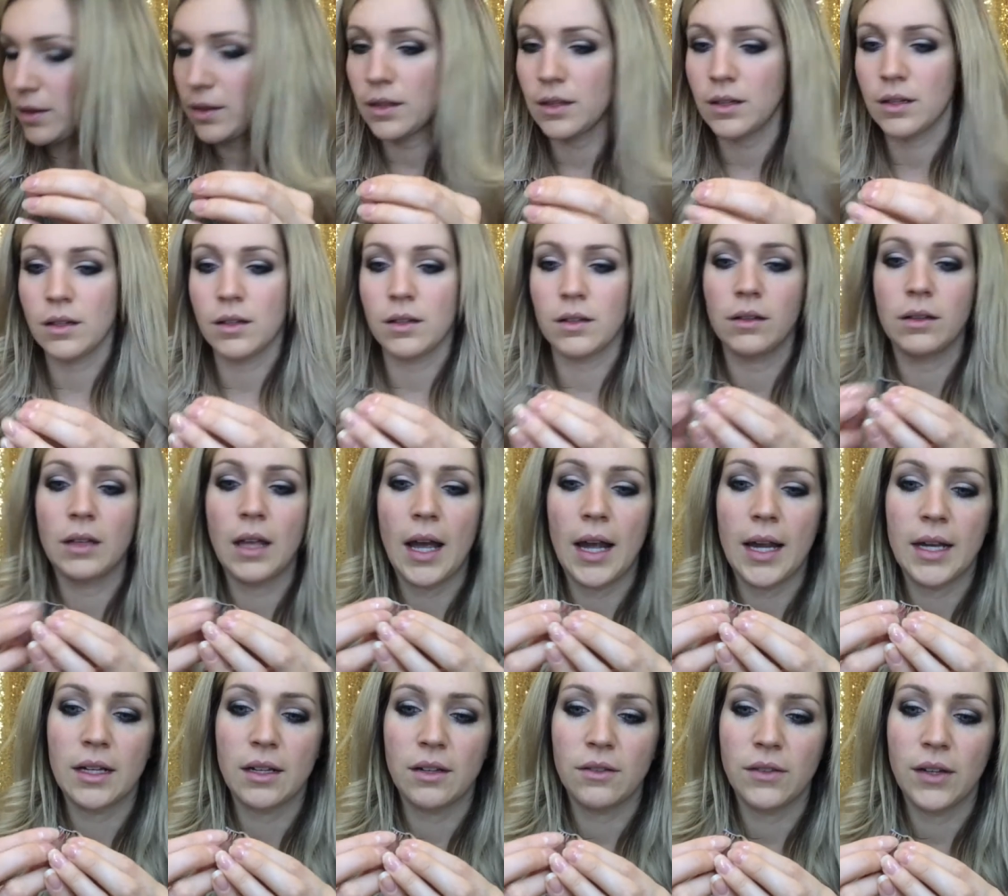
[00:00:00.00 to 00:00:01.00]
the
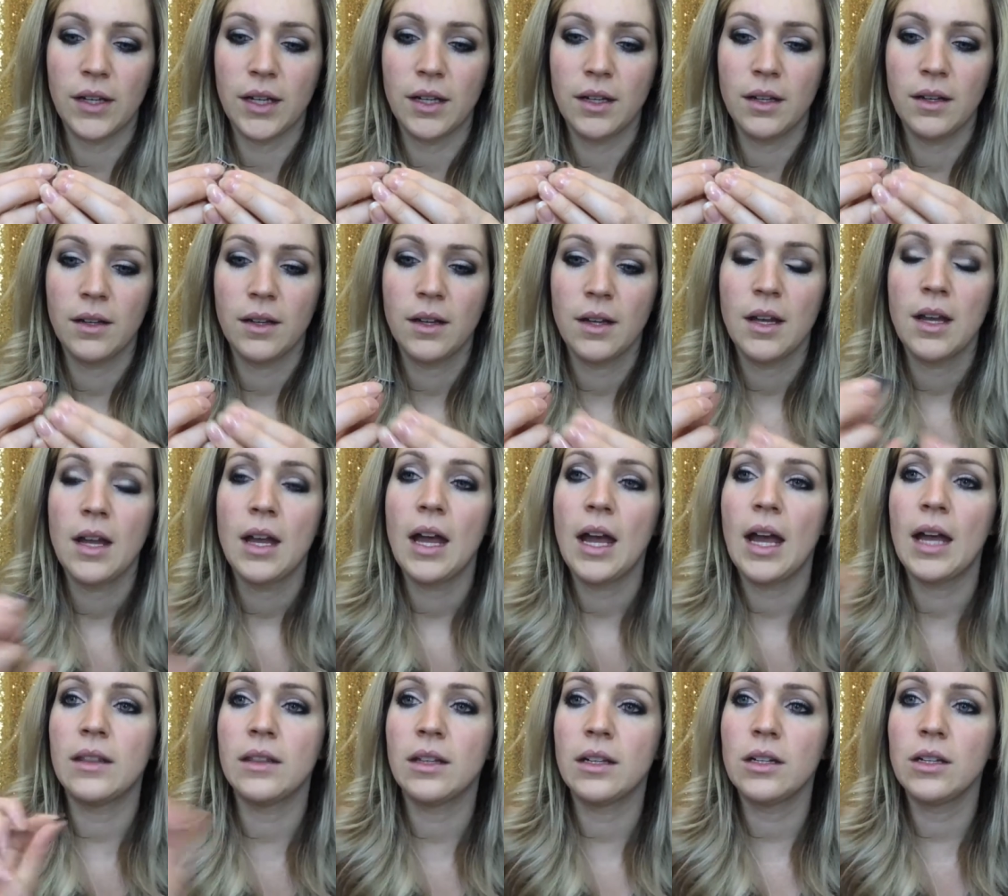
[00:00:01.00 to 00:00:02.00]
line of it.
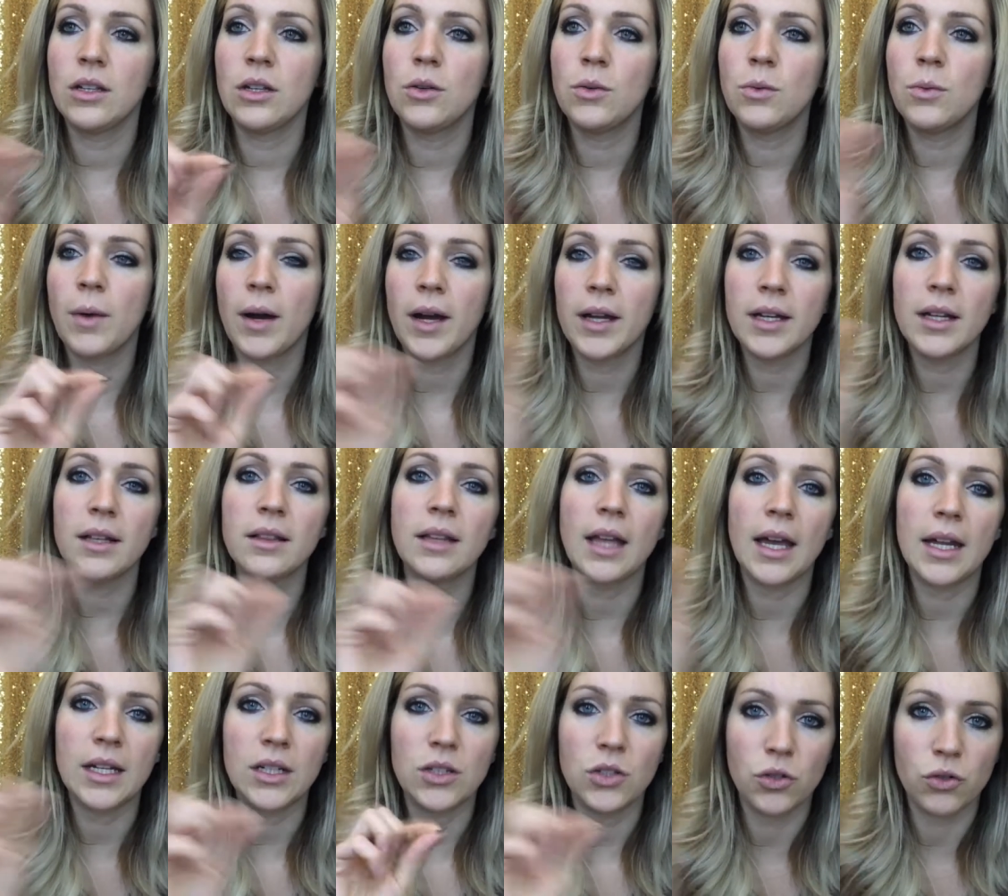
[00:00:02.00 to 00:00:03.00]
And then you want to
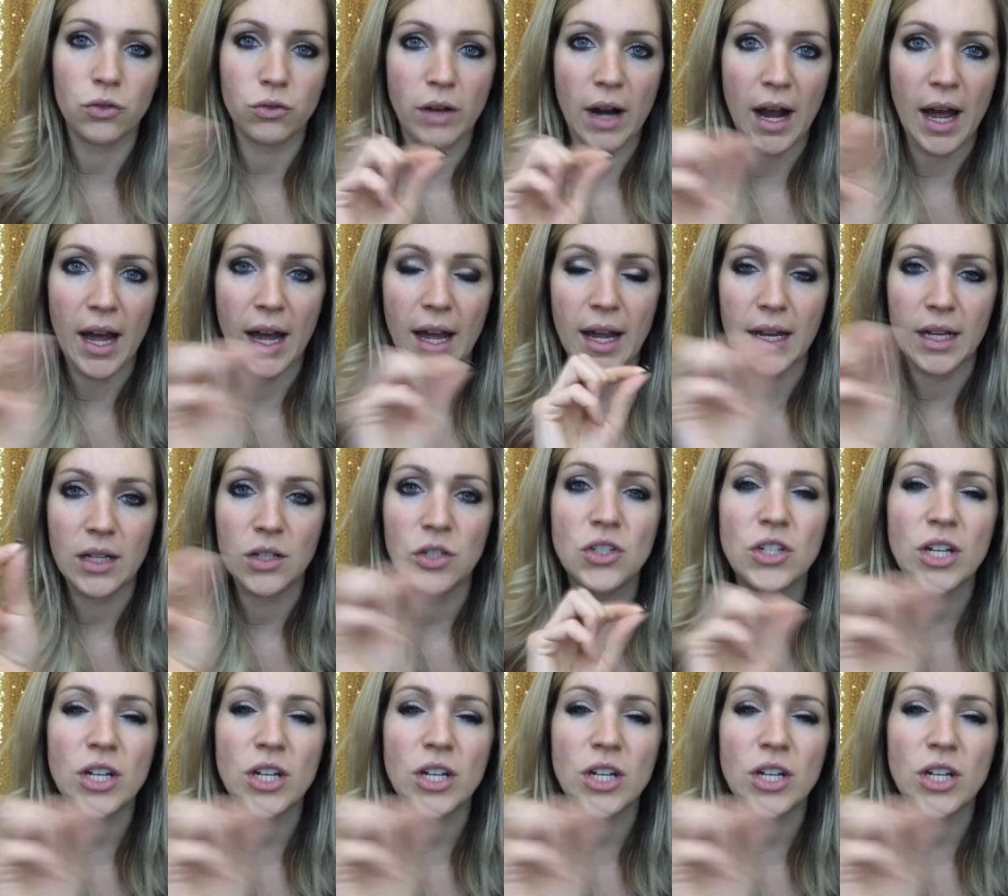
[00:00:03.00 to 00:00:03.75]
let it dry